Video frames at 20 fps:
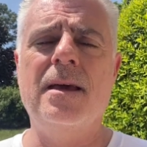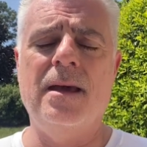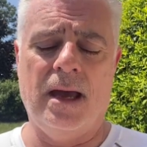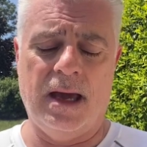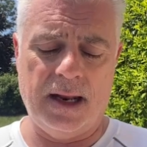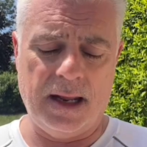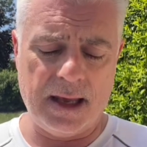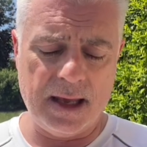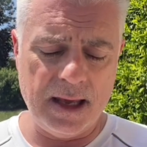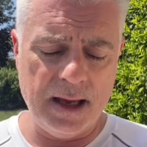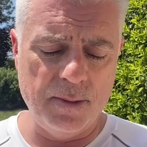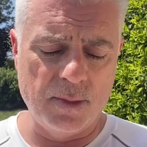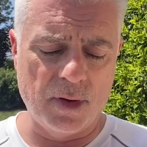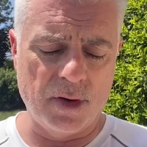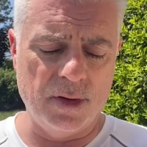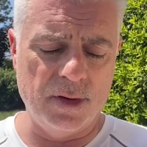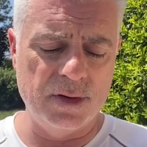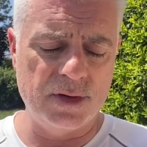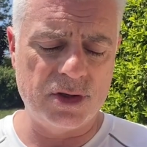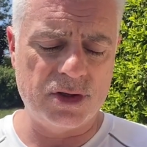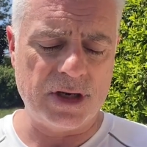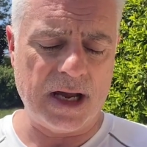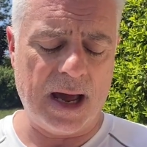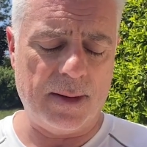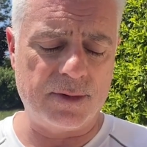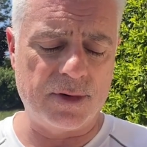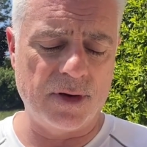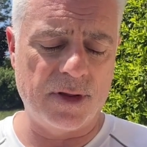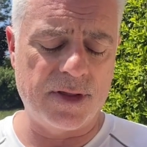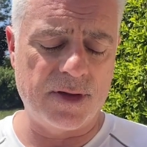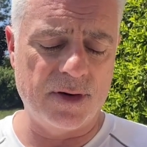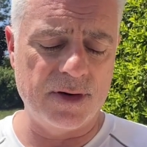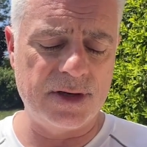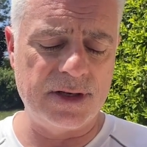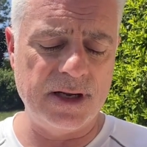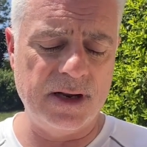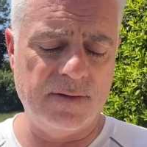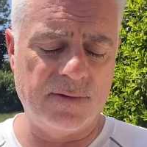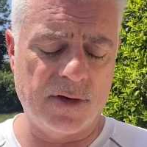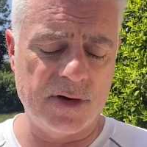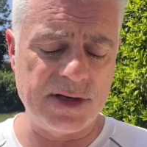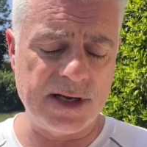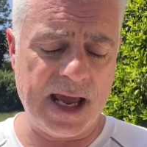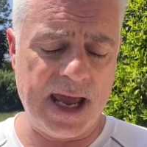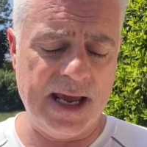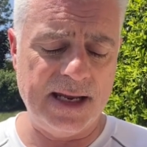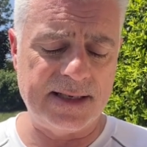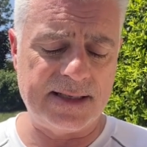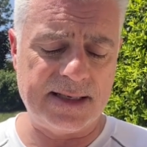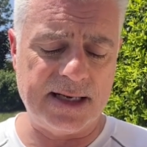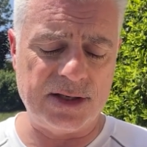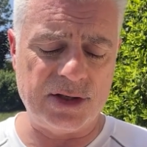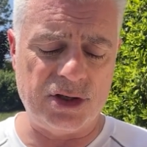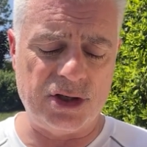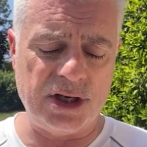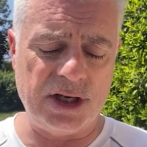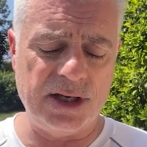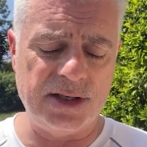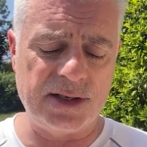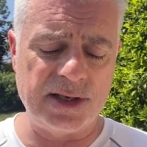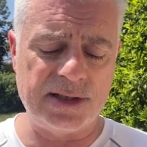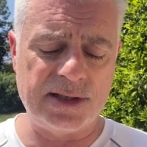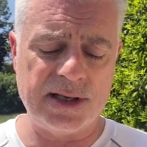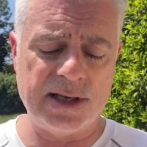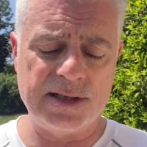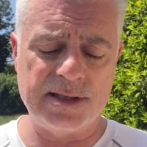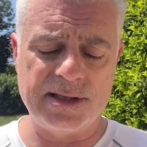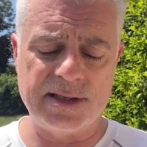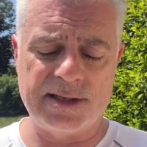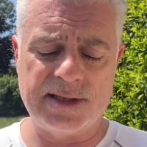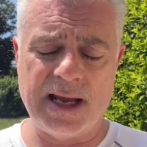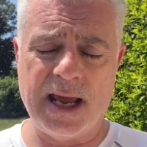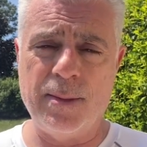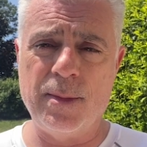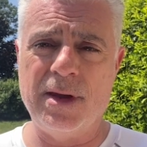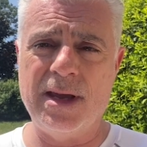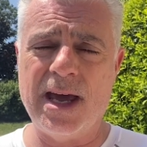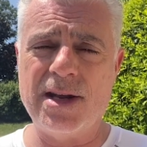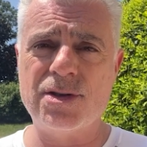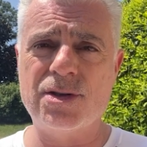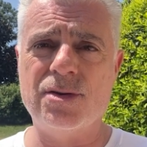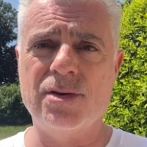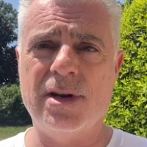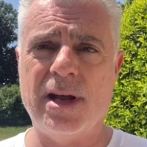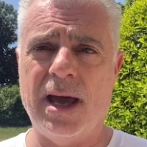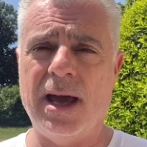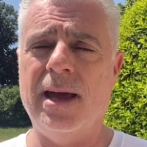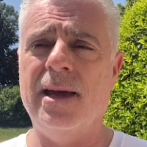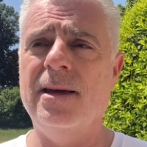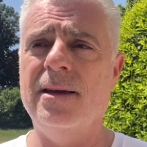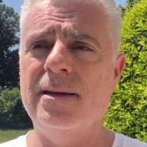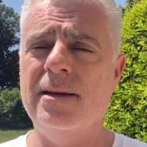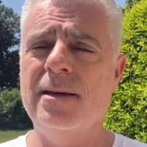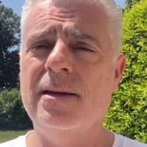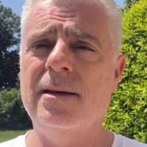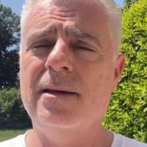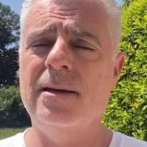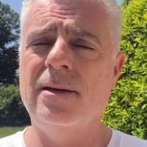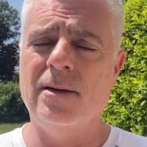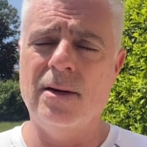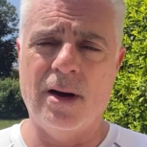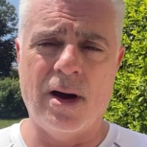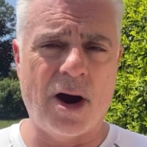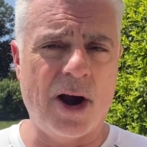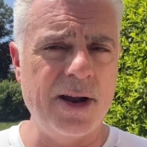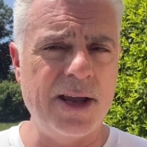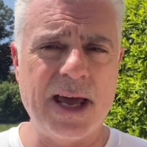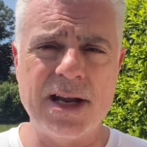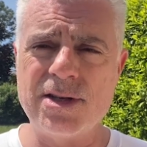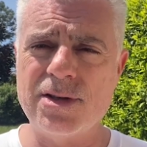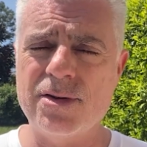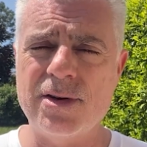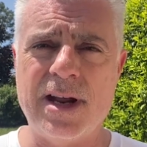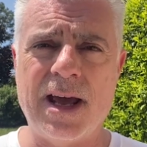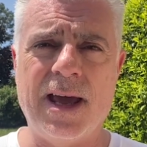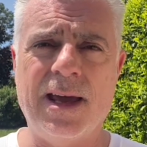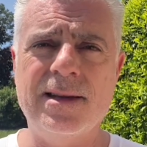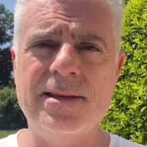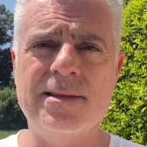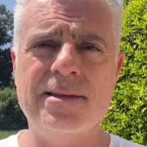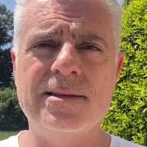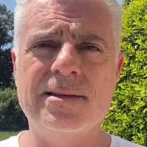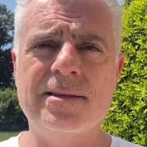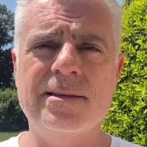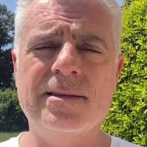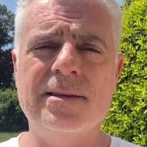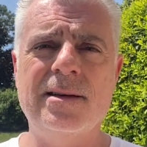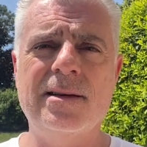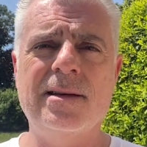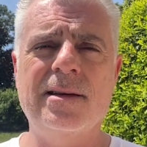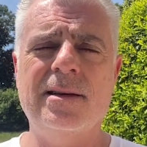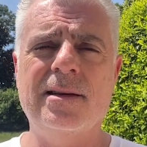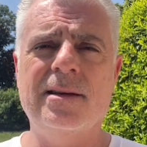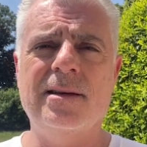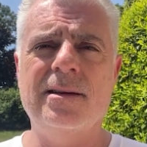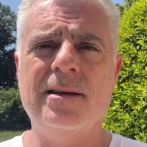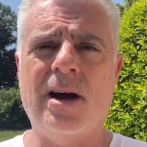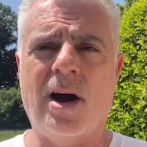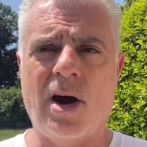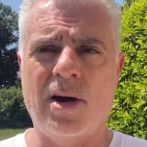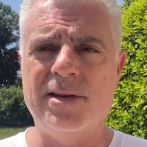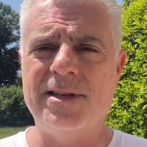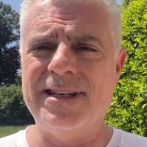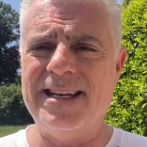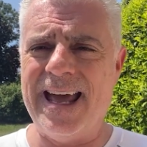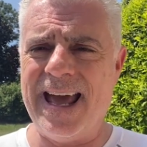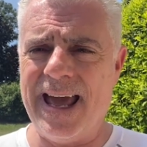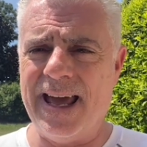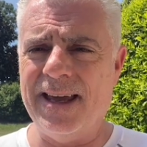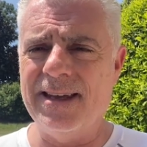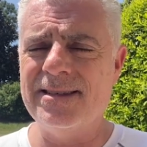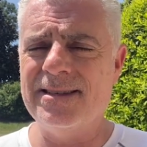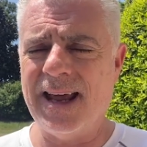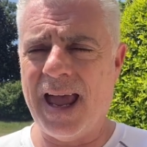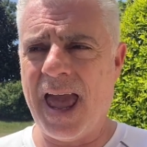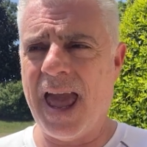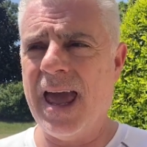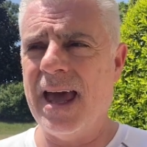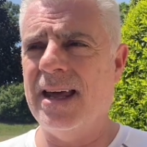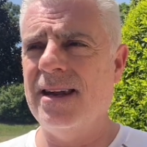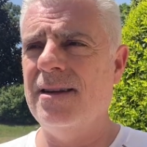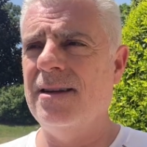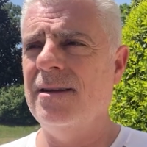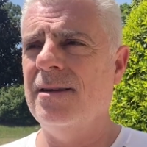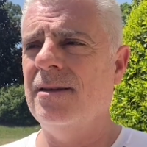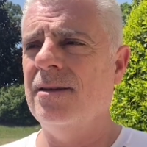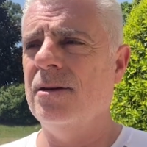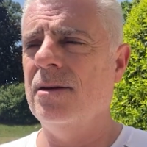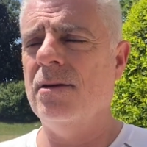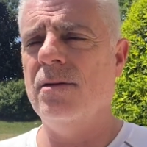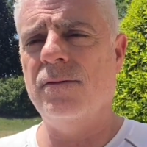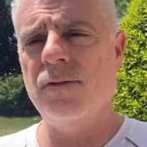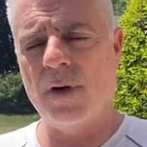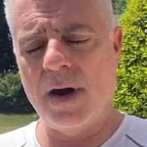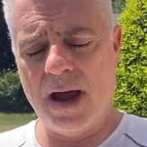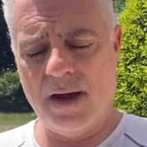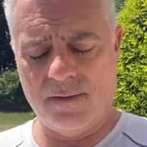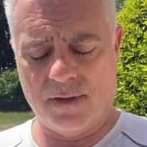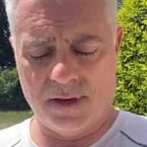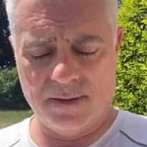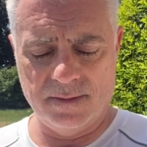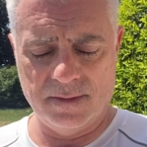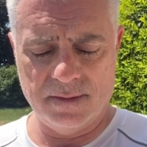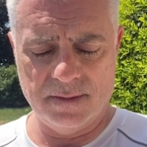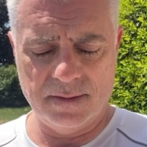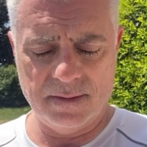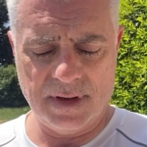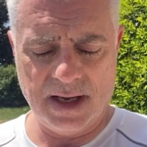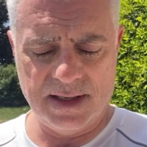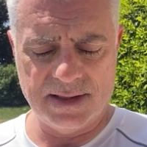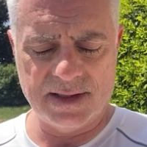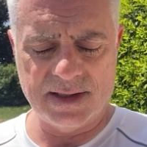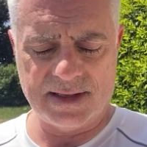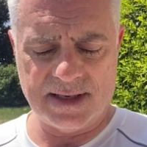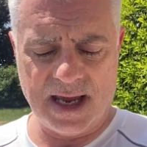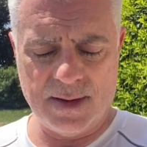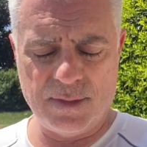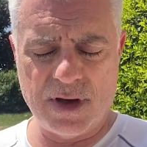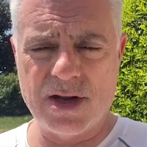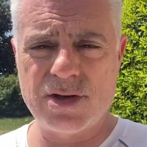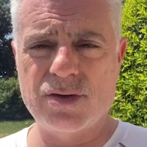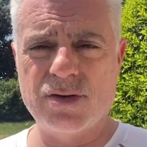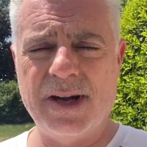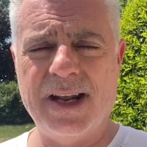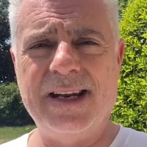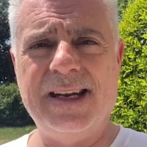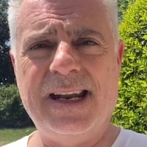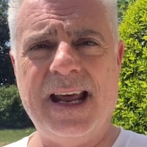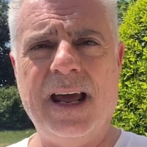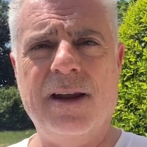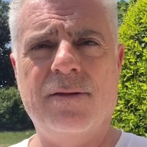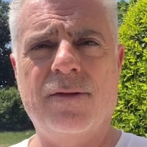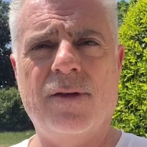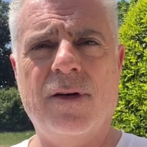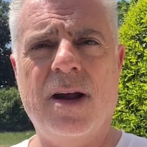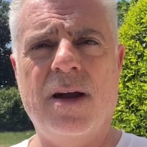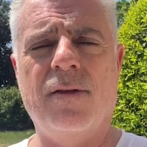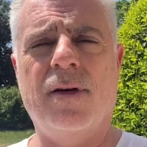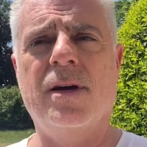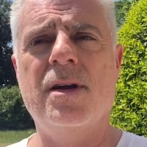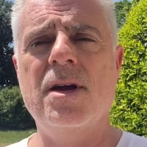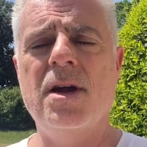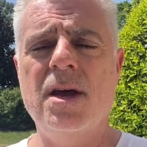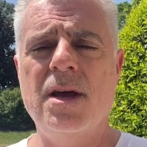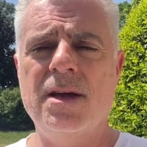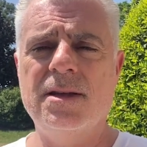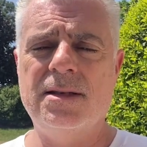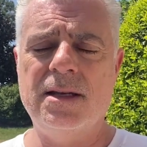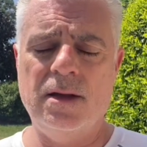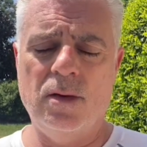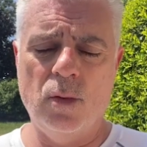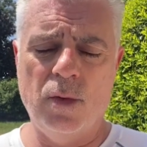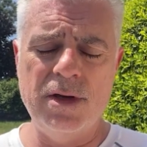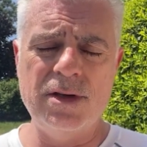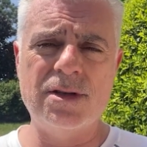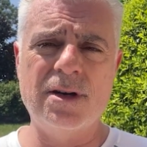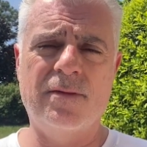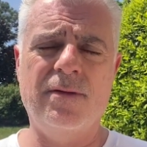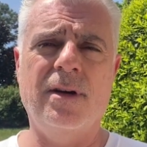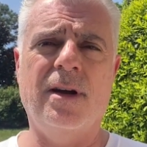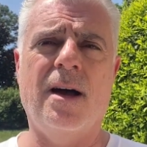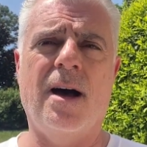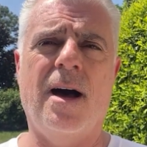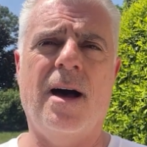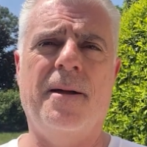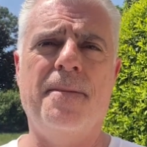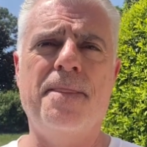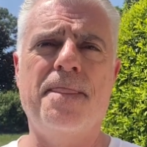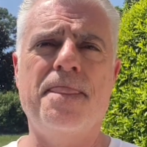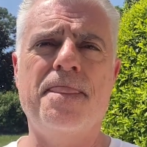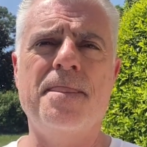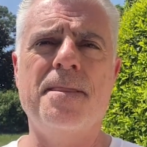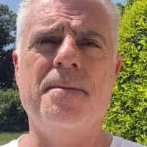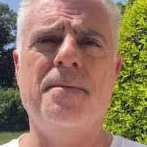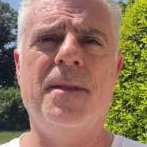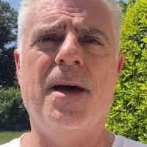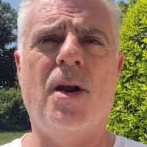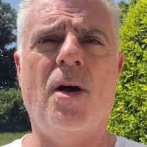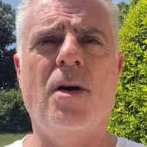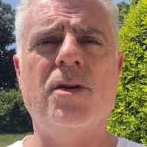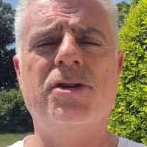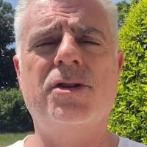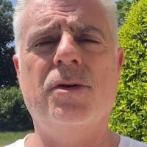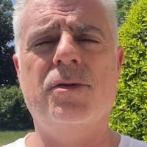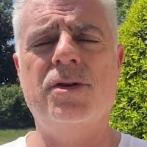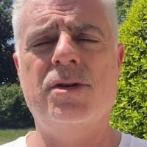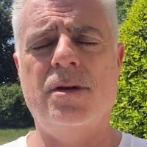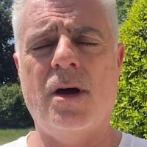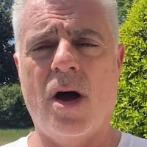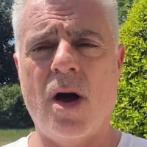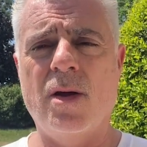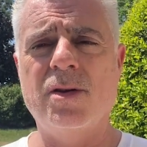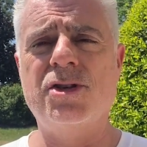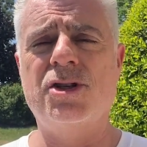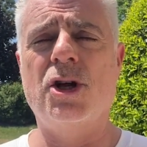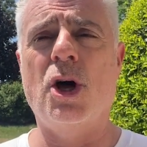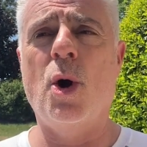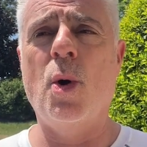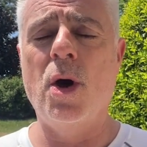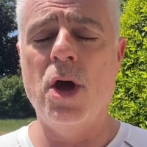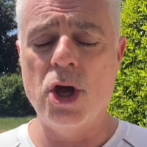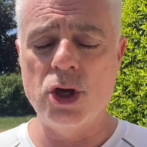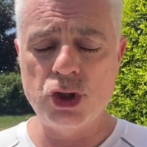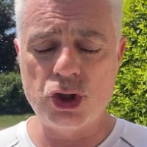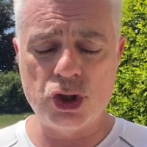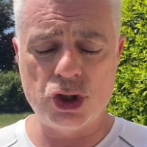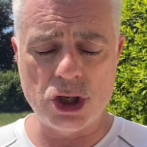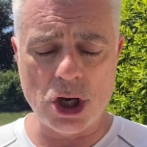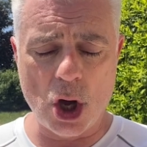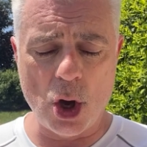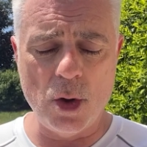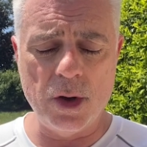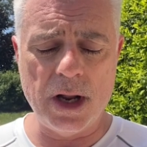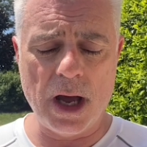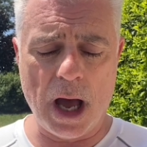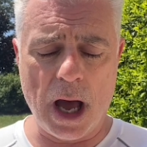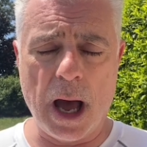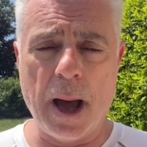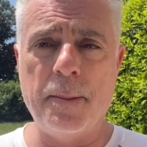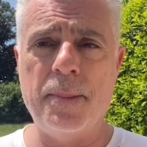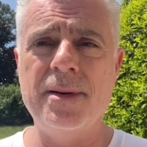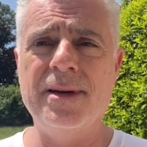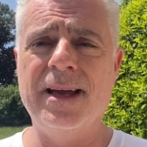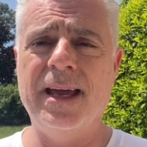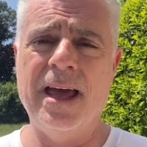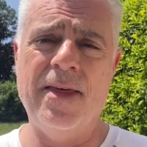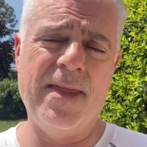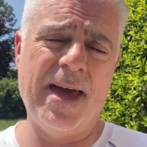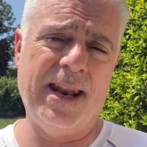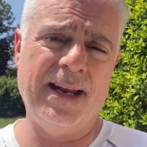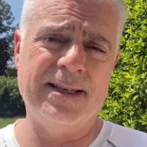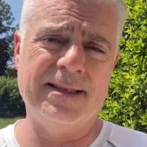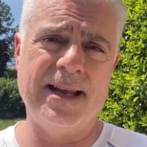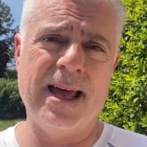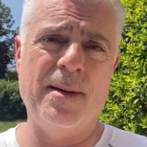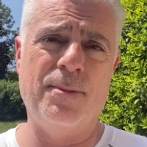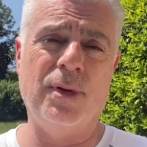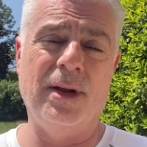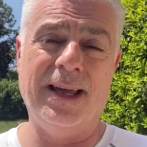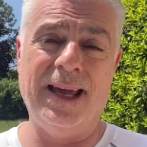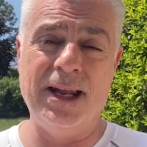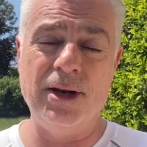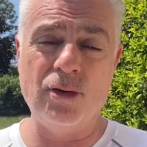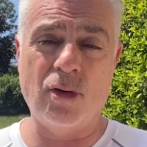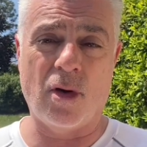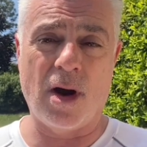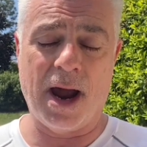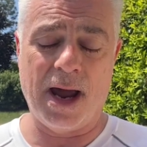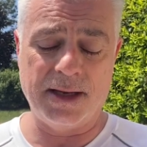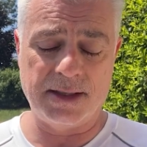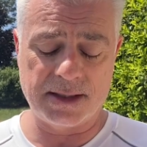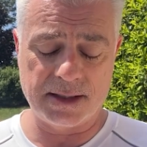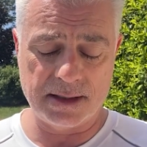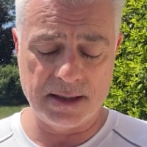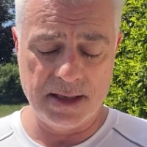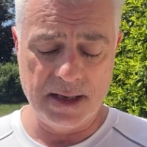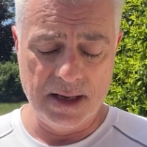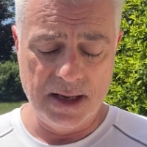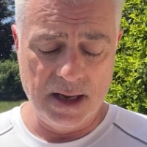And Hebrews chapter 13, verse 8 said, Jesus is the same yesterday, our yesterdays, our todays, and forever. He's the same yesterday, today, and forever. See, we serve a God that also showed up in that example in Christ.